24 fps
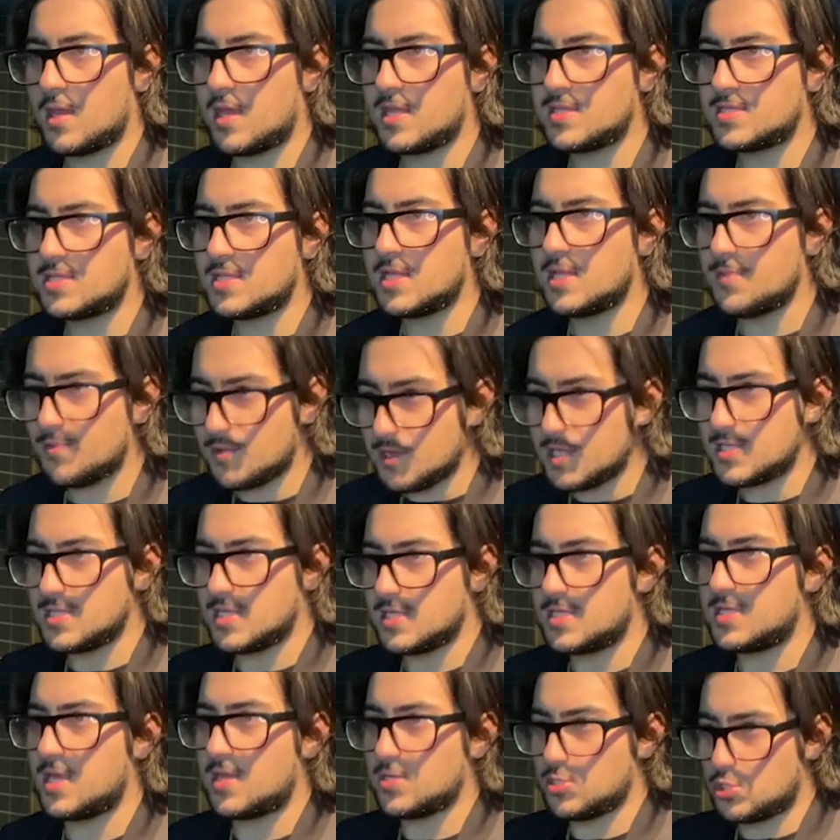sleep
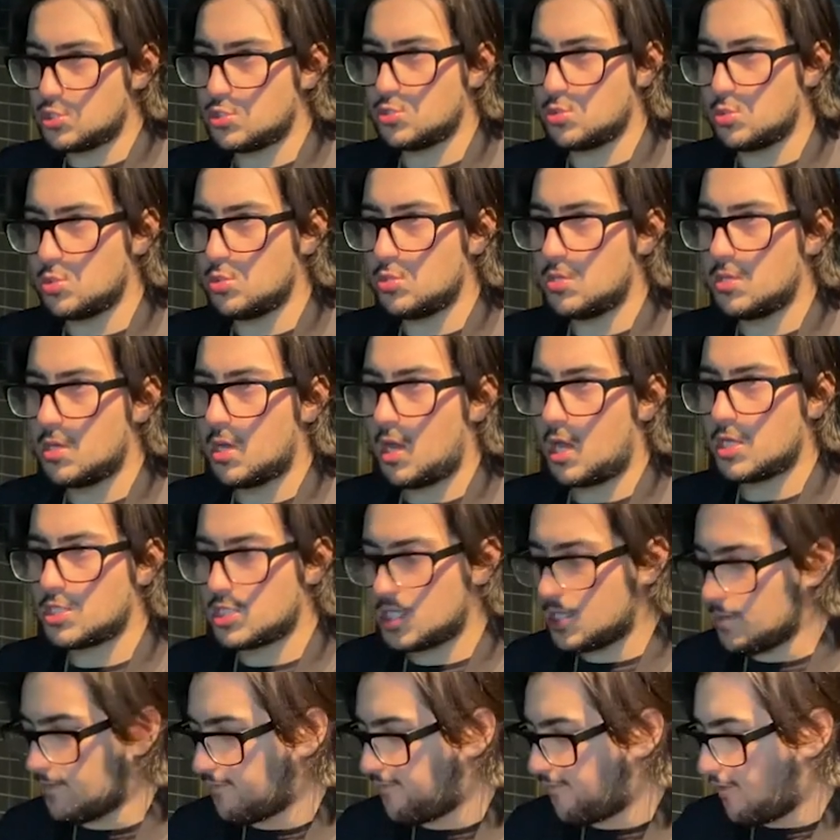resistant shoe. I
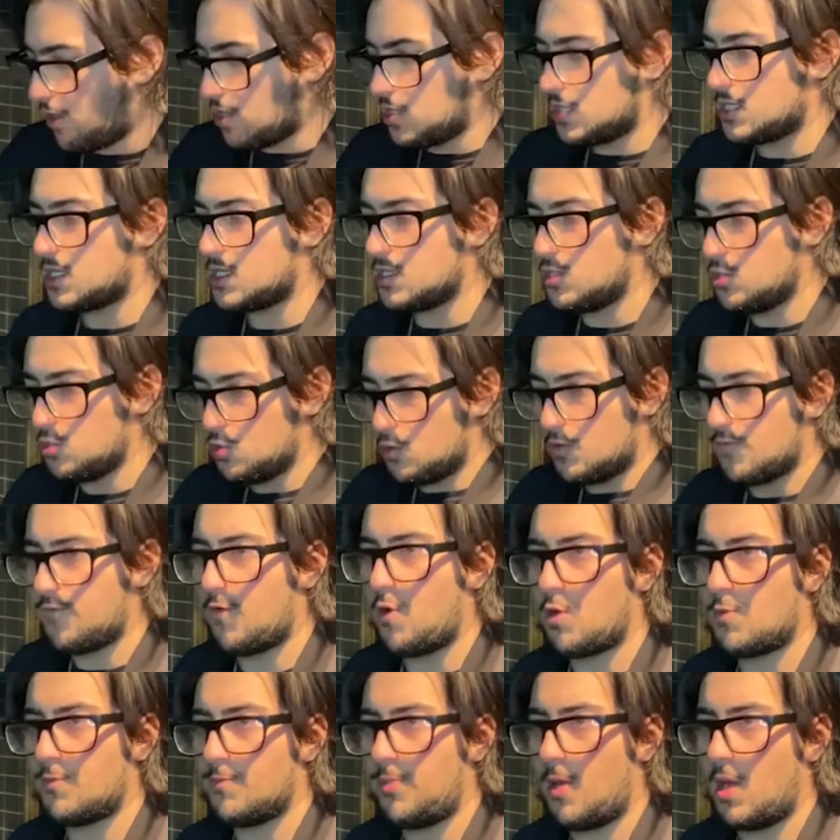keep falling in
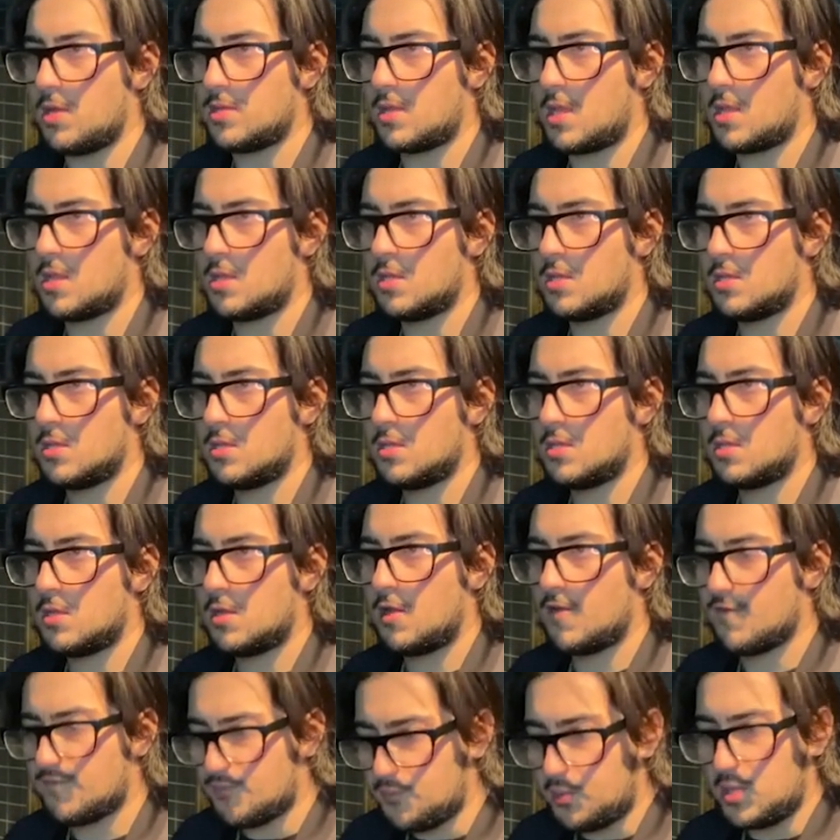lukewarm puddle
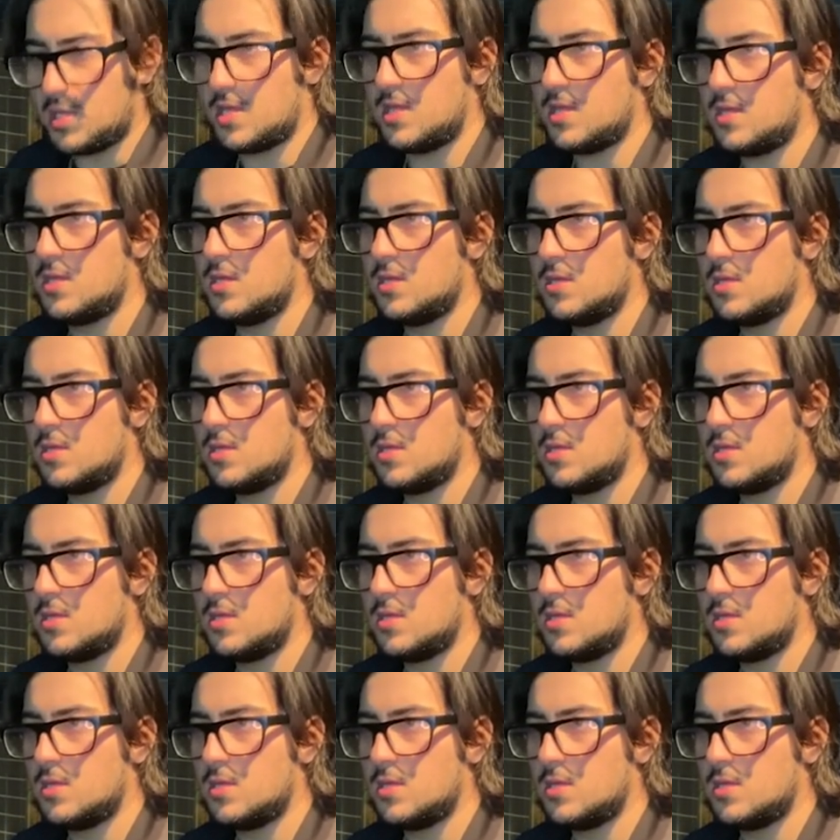of pee.